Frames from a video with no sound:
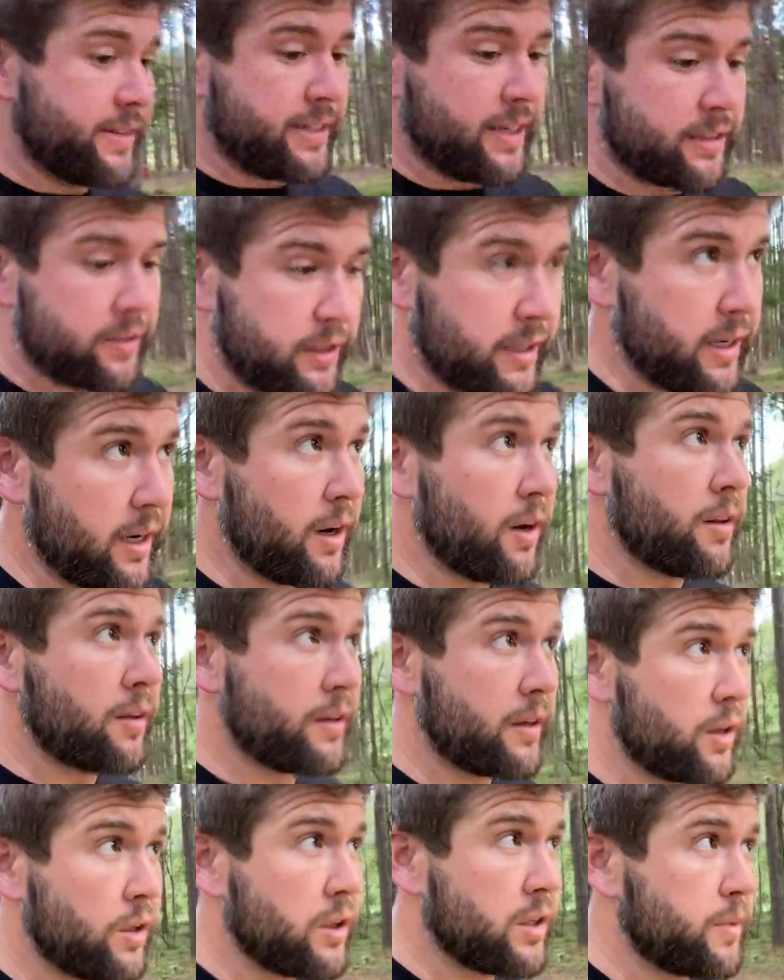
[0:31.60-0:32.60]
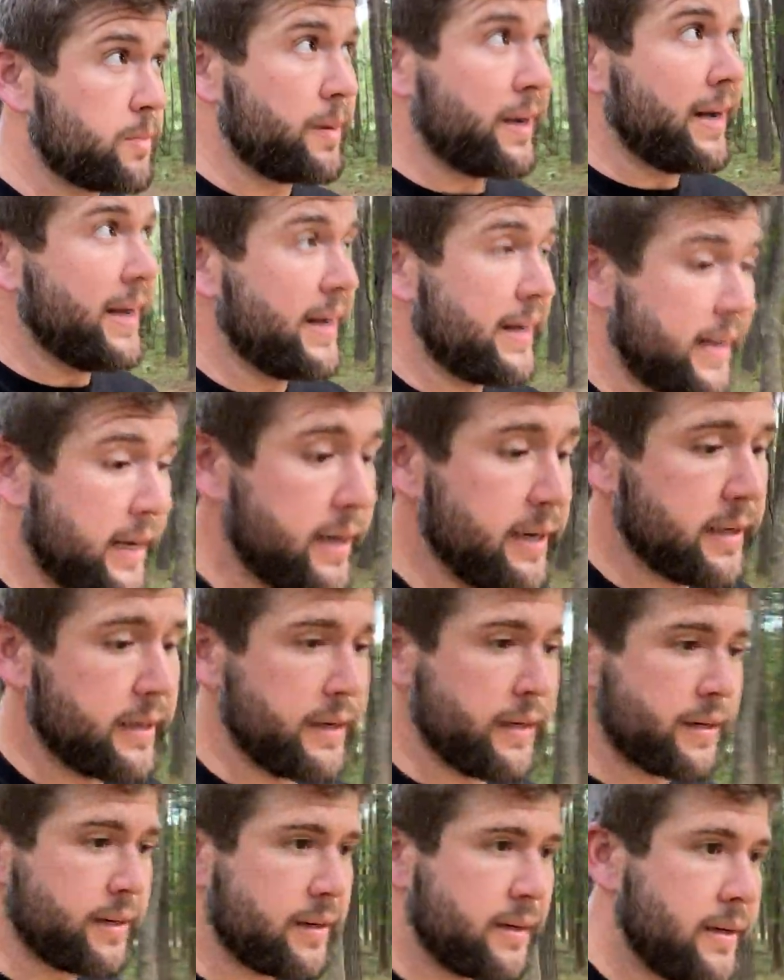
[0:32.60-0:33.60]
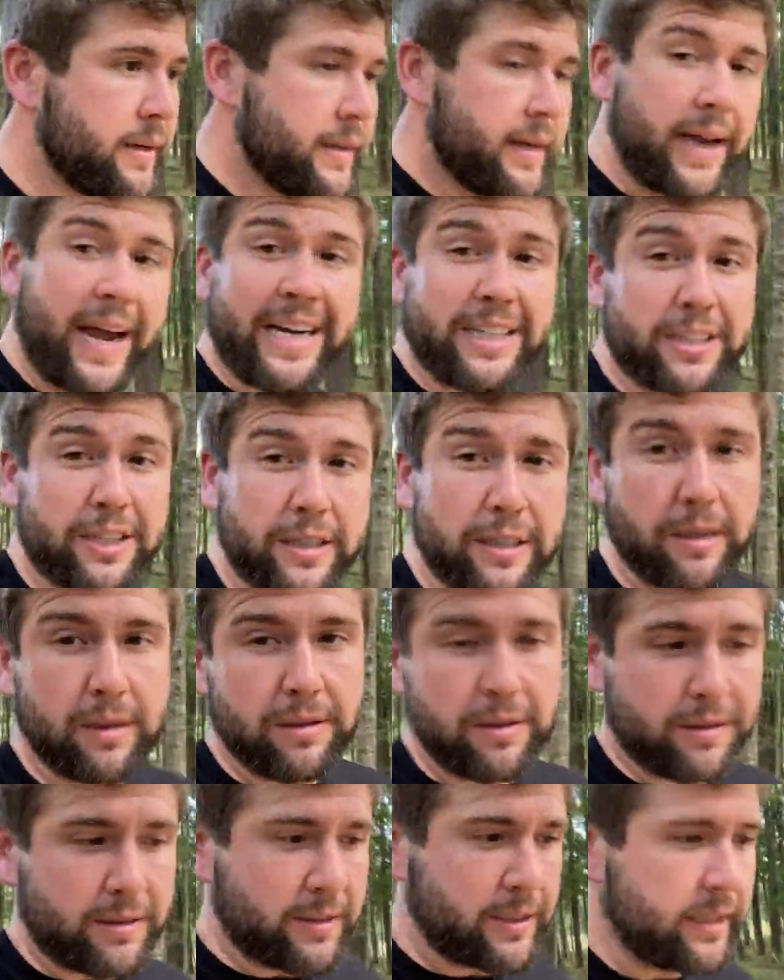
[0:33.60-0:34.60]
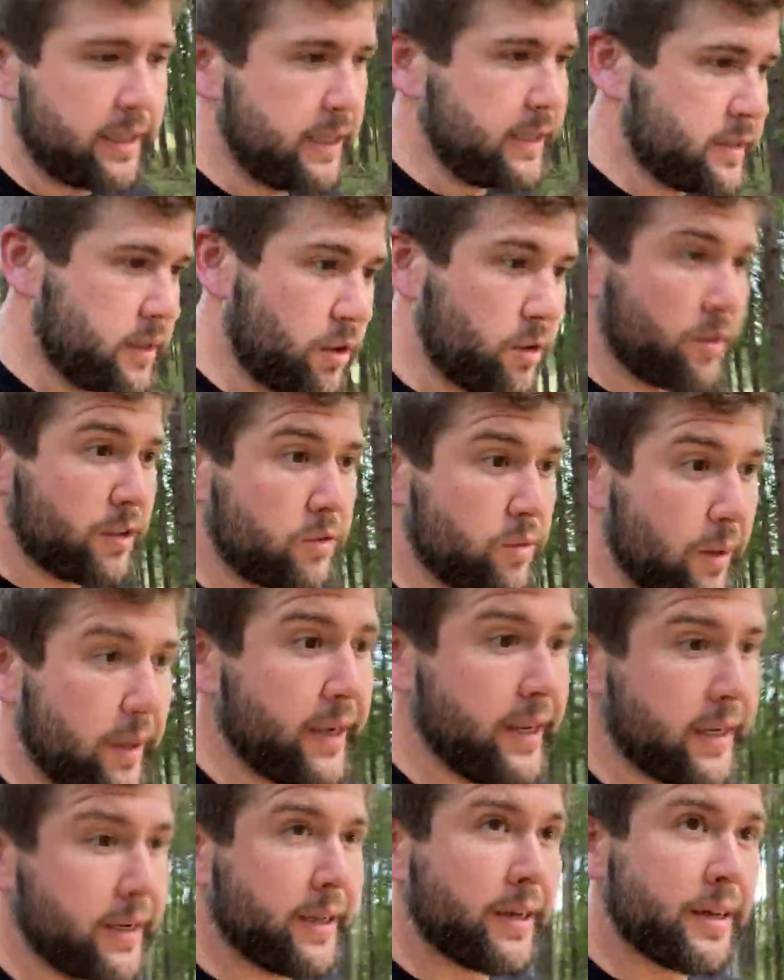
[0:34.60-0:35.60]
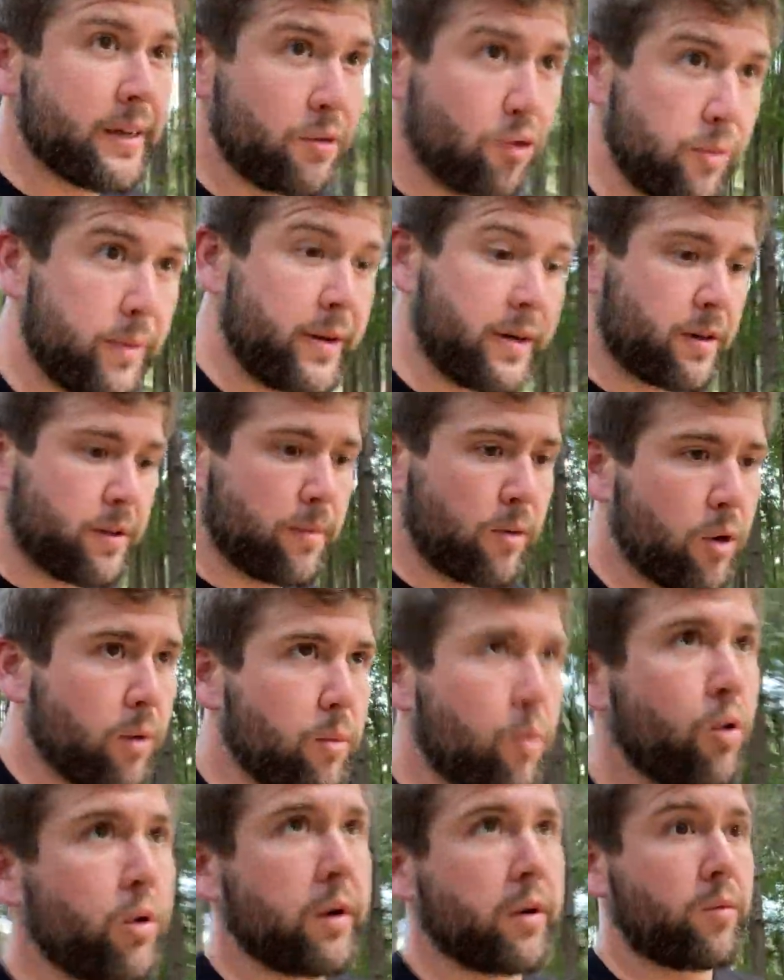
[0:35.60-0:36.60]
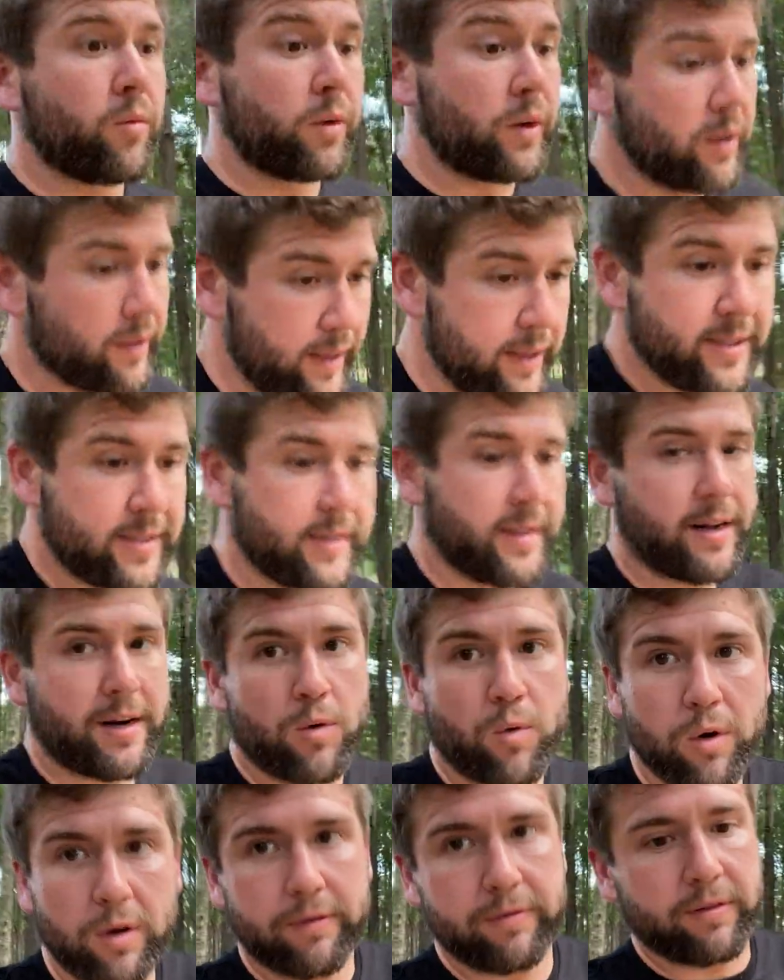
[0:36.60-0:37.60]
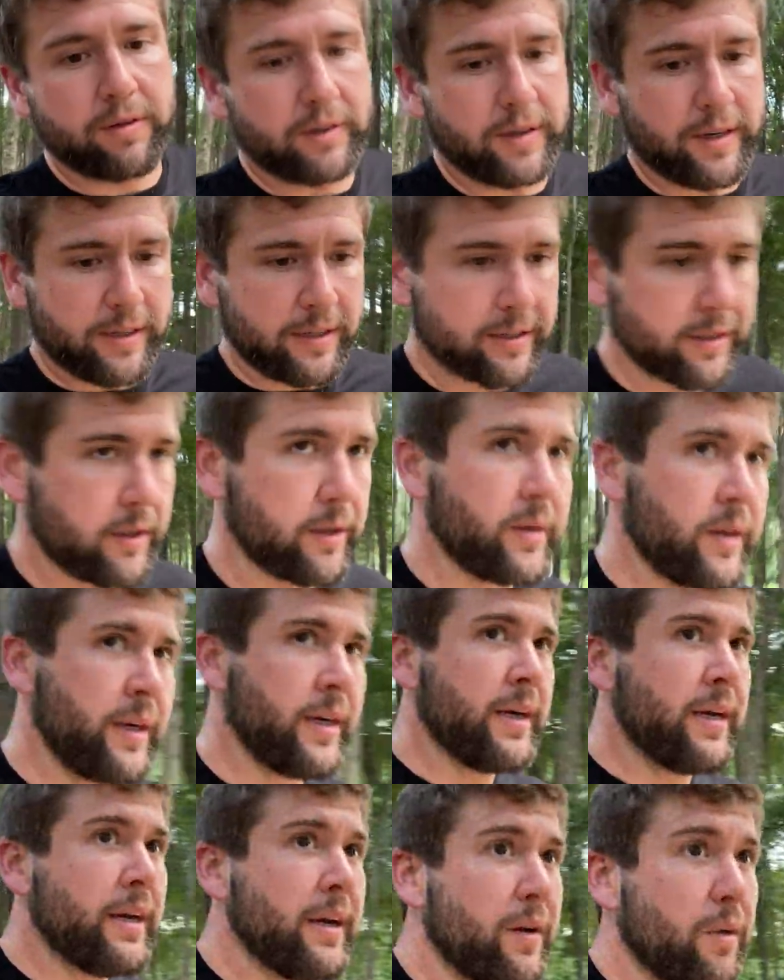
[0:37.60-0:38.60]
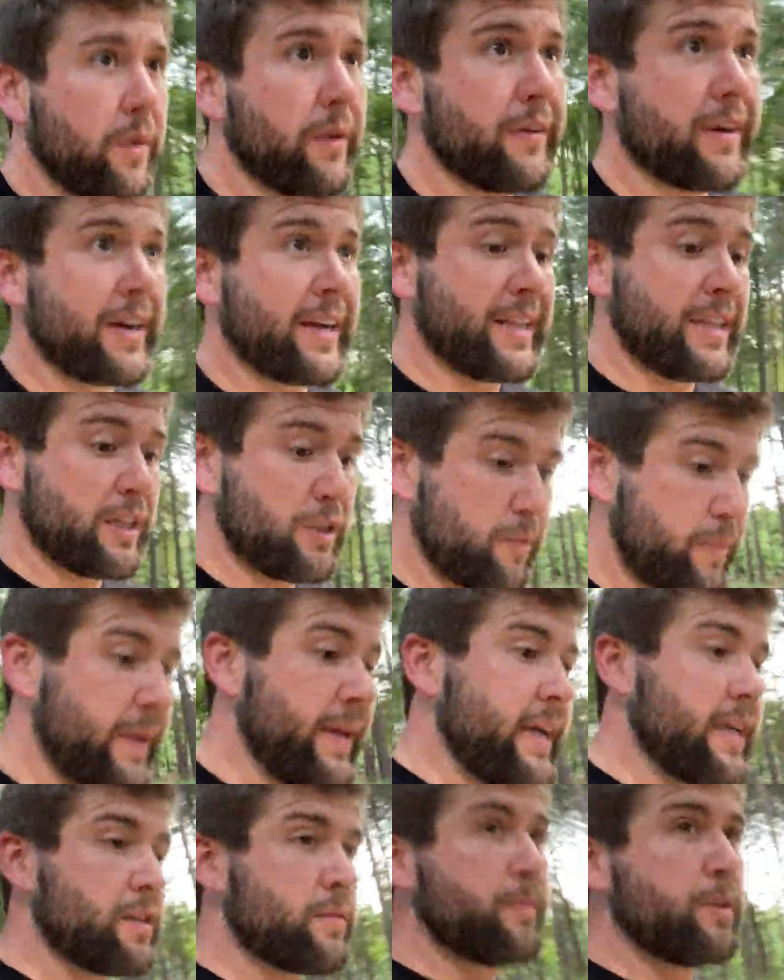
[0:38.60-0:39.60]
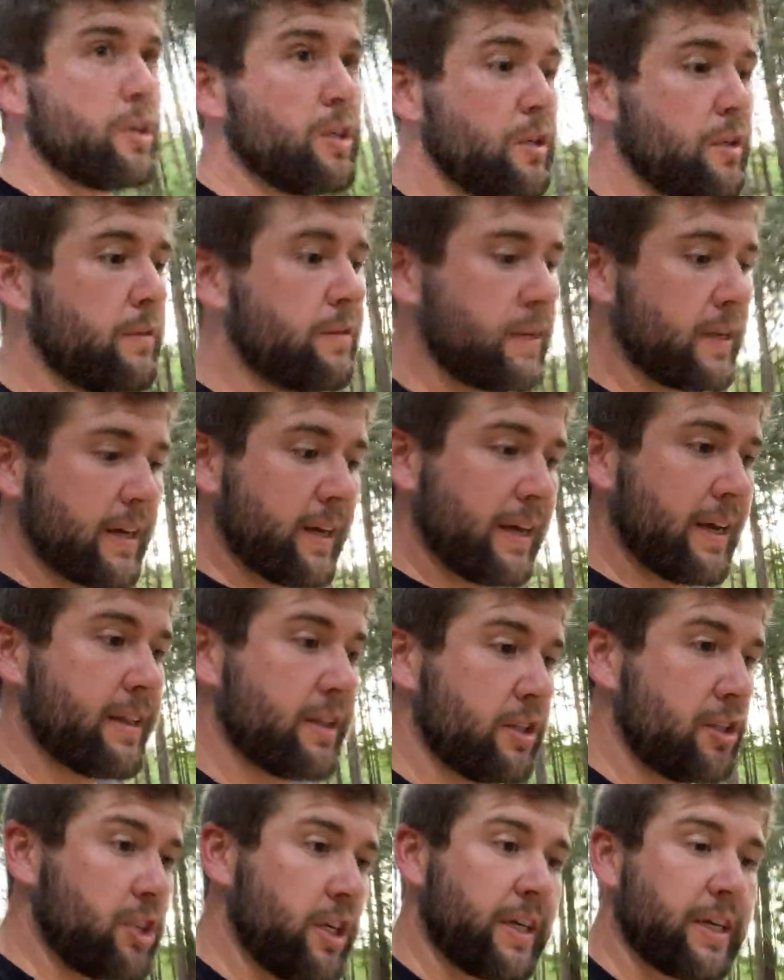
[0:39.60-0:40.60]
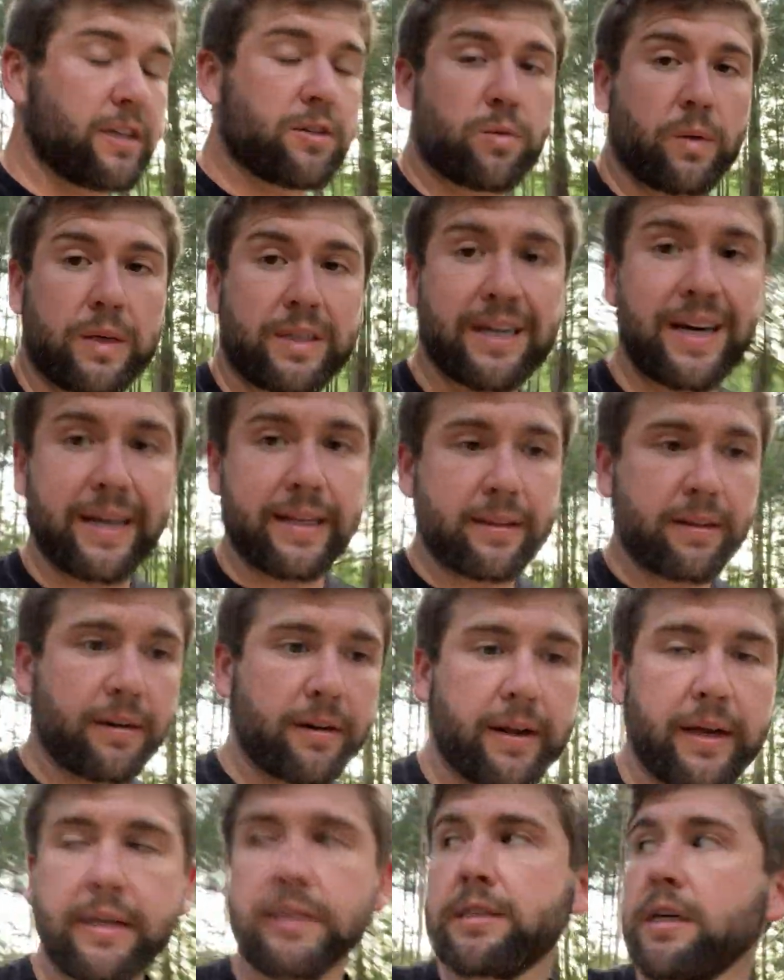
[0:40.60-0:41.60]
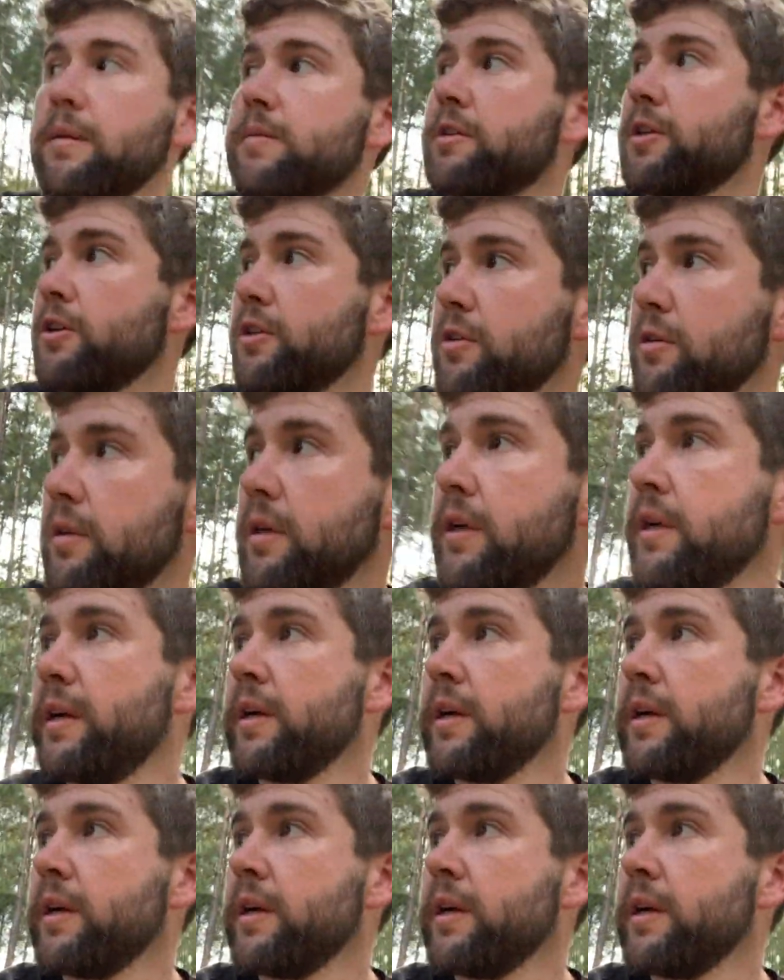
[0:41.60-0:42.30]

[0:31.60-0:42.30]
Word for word: that's actually hauling all this pine out of here actually called and said he's on his way. We'll be here tomorrow morning. Well, that's a lot of work for us. So we've got to get these pigs moved and the chickens, we tighten their nets up too.